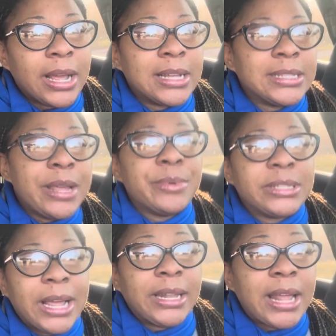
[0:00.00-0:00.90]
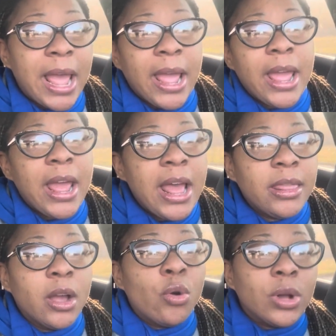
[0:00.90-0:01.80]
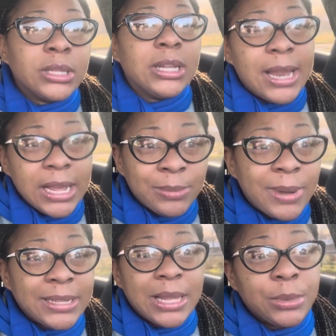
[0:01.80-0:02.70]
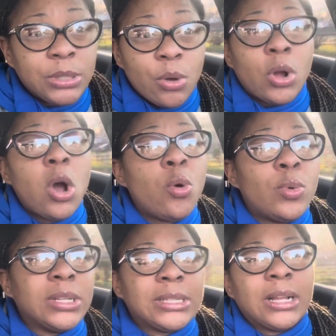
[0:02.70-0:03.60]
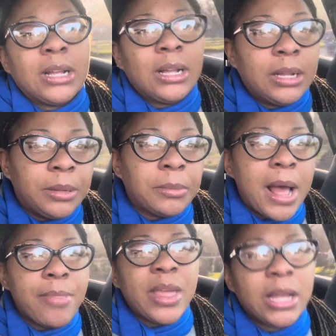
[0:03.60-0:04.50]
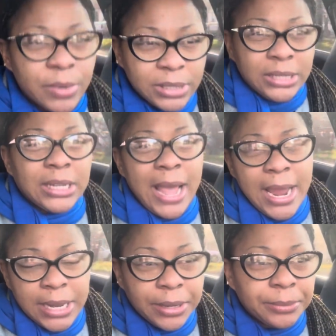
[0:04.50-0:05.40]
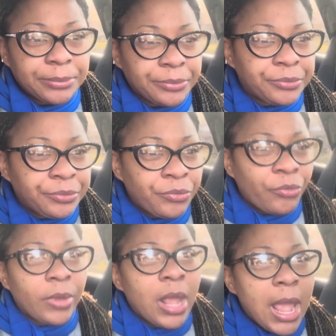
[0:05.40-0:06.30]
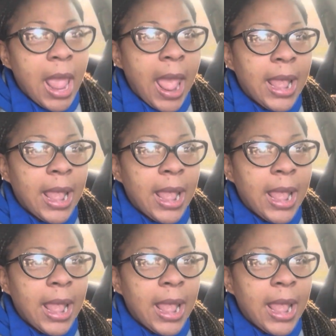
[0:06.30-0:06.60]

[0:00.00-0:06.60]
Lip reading: Because he was saying that they're going, the next place they was going to go was the, I think it was to Canaan.